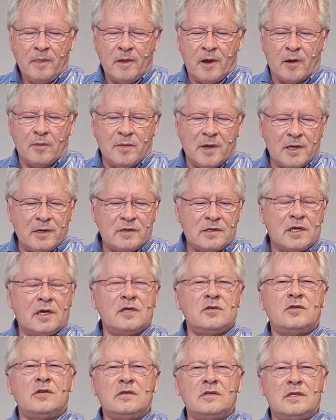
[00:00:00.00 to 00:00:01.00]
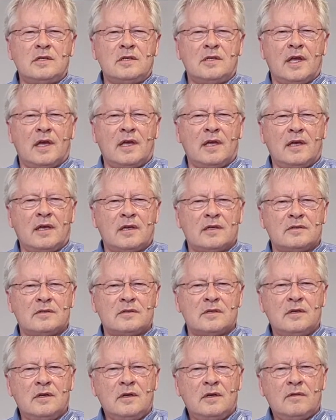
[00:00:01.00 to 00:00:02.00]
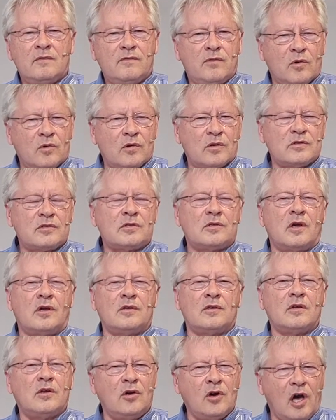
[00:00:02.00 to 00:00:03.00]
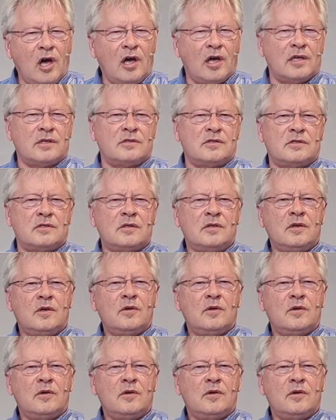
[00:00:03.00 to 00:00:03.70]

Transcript: Our meditation today has focused on God's